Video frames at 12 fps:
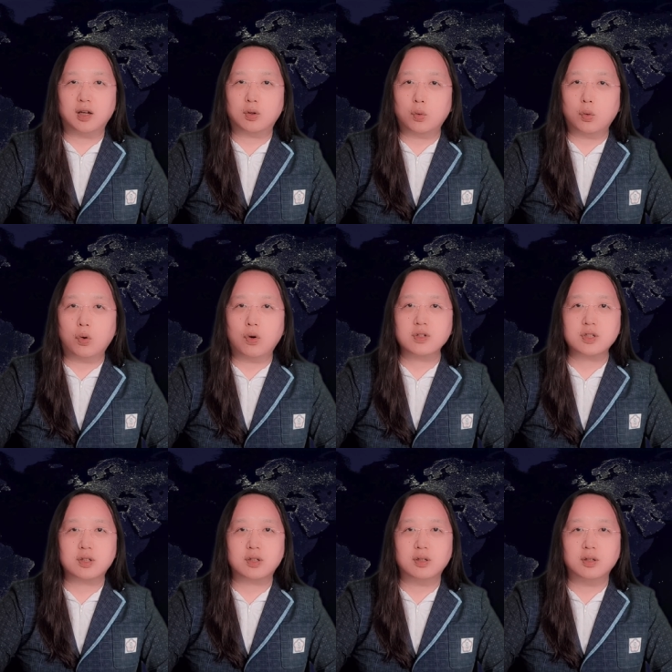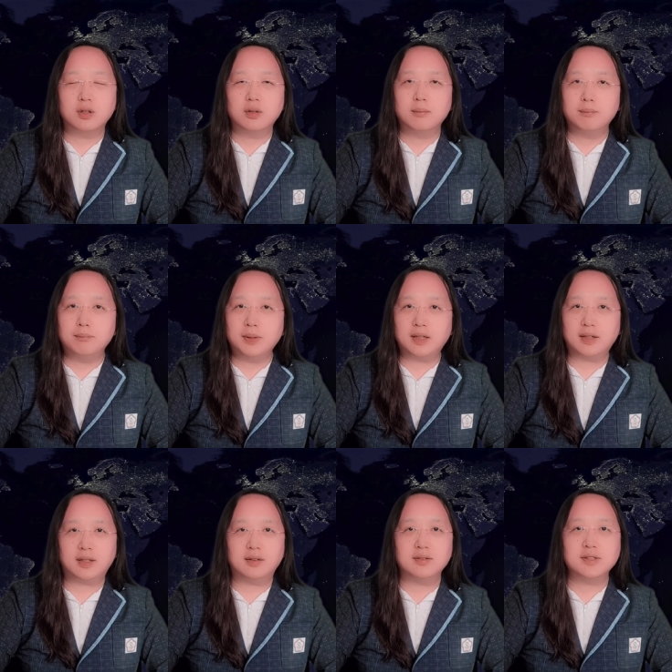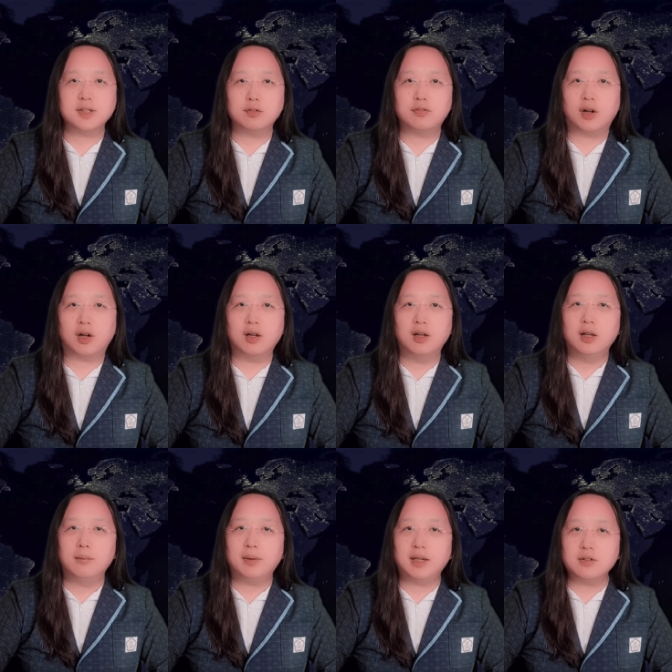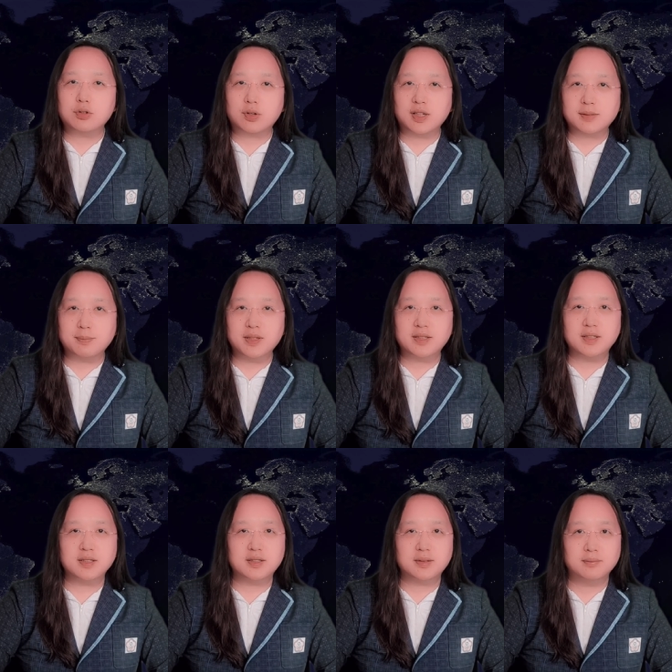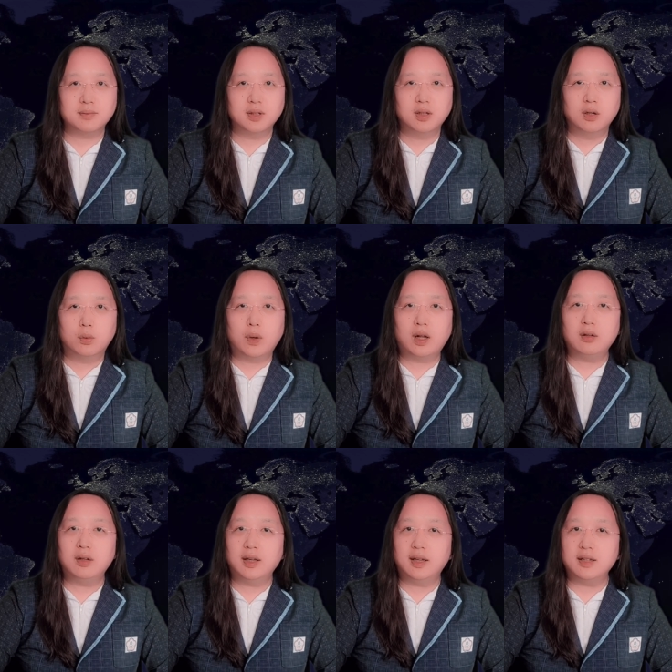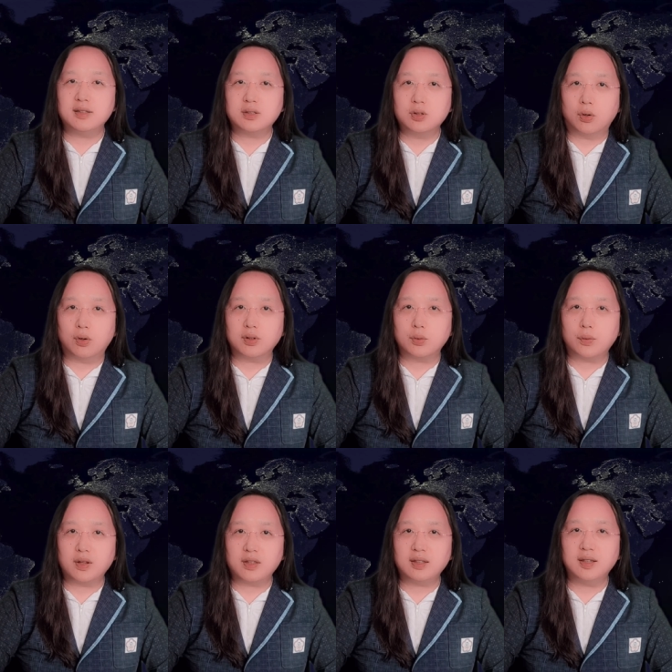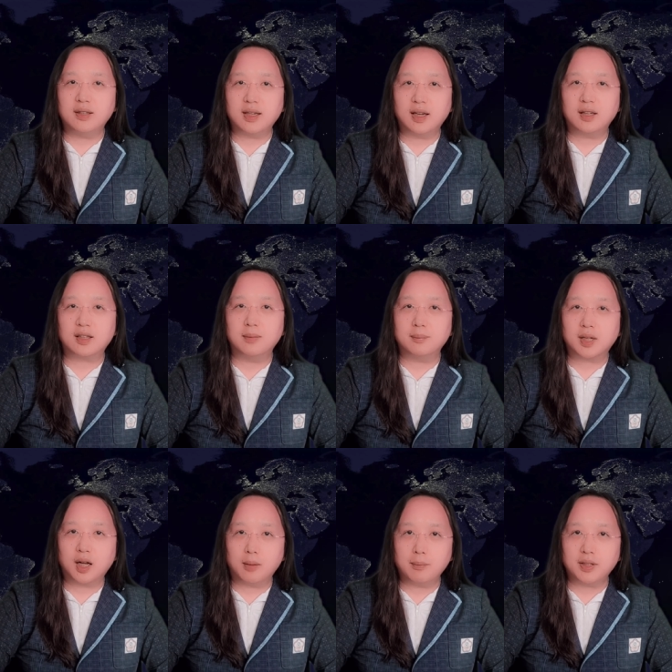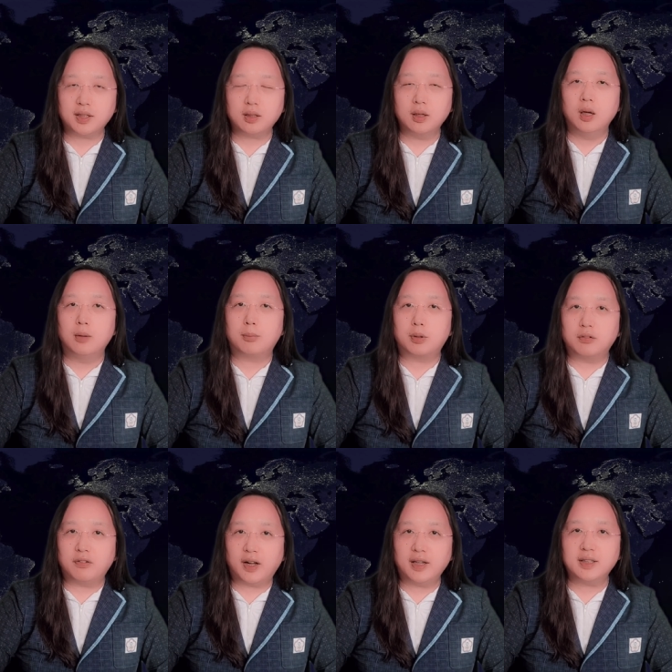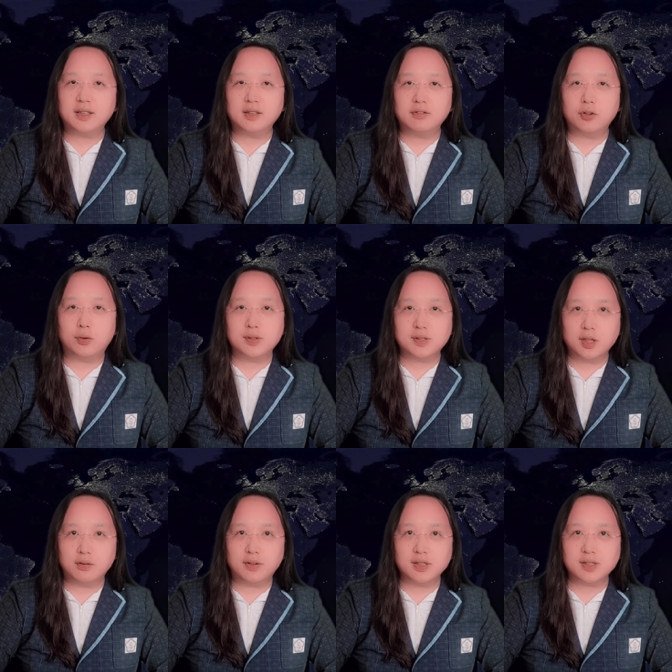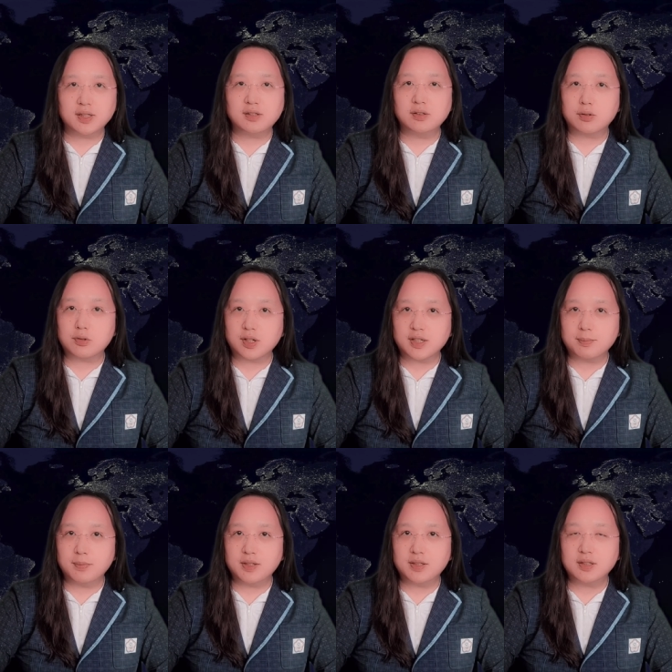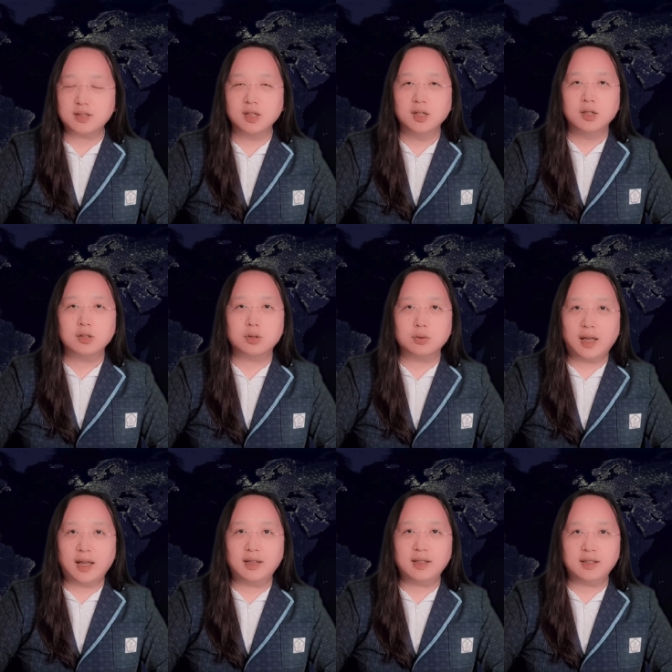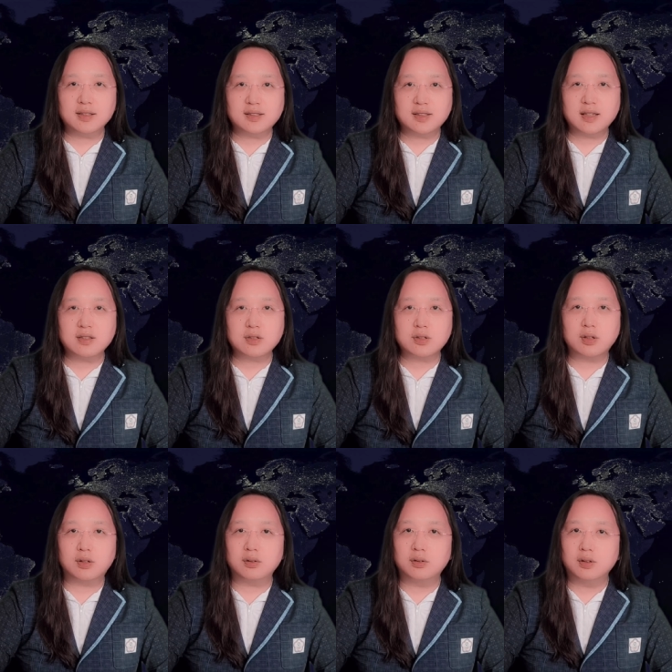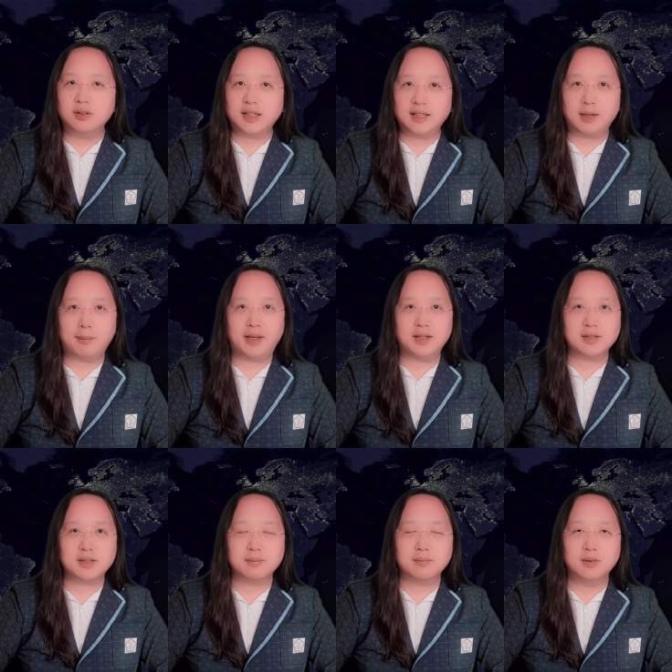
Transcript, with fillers: a quarter billion so far, being transmitted. Well, it is stored within the telecom company providing the phone service. It's not transmitted to any central database